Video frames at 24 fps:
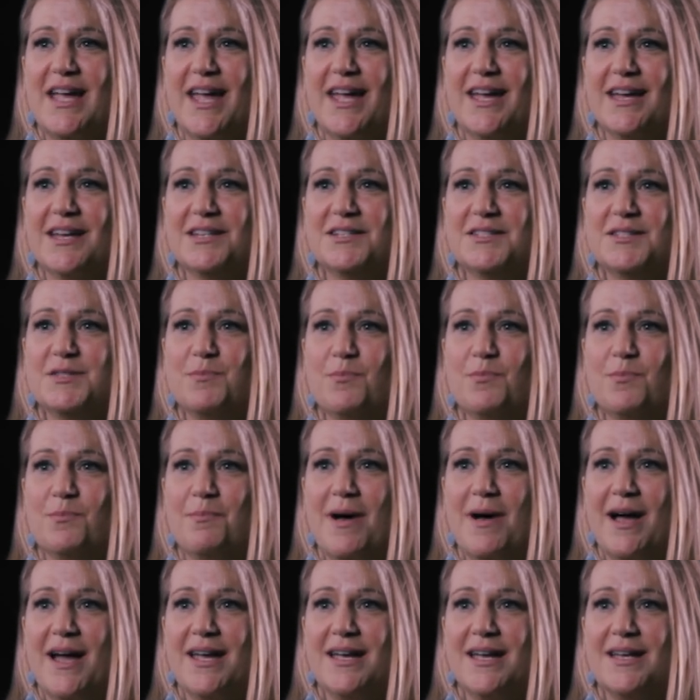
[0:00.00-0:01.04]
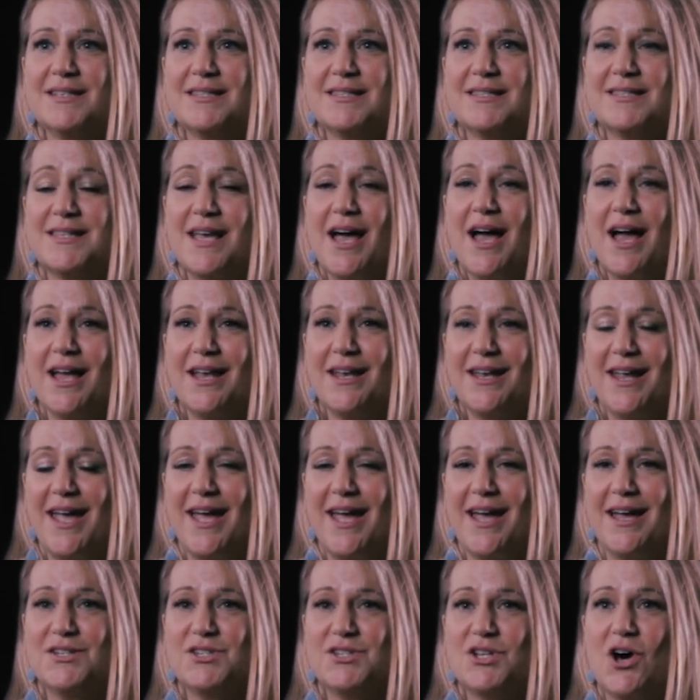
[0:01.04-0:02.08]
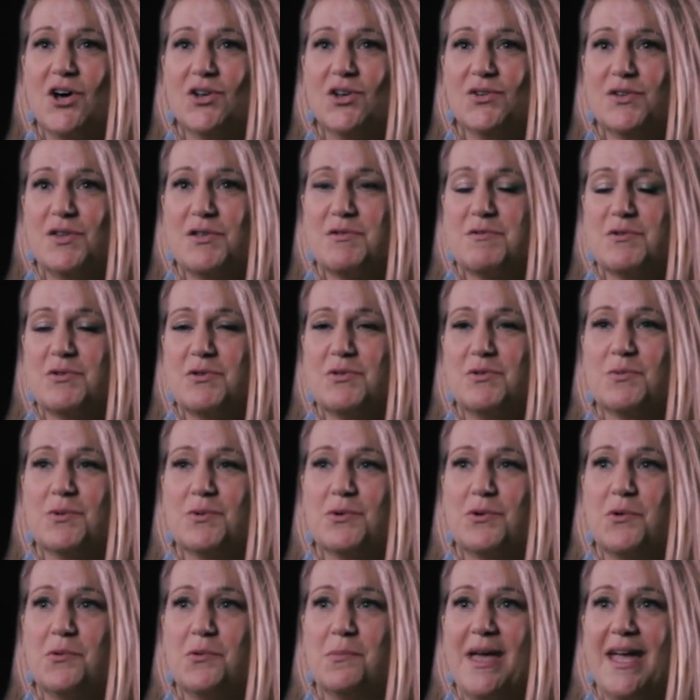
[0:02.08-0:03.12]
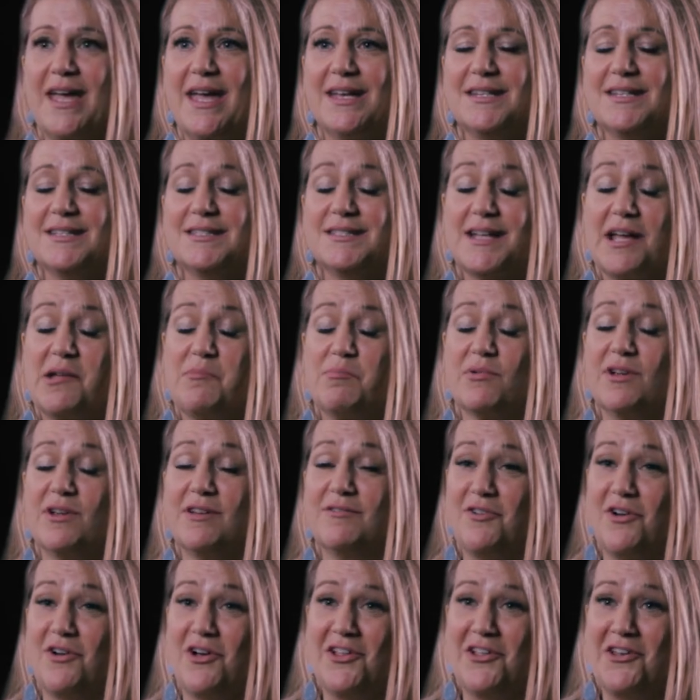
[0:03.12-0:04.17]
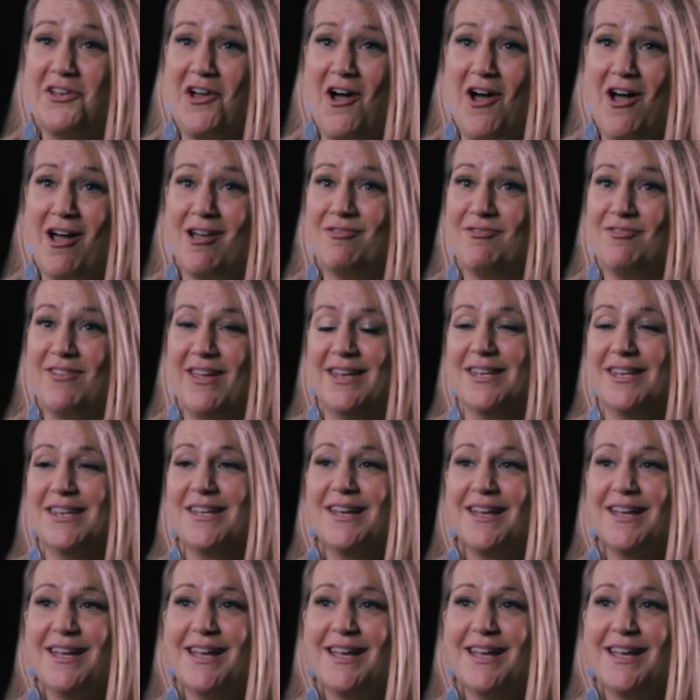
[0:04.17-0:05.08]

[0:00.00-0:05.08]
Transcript: and my son had toddled through the room and his diaper had fallen off and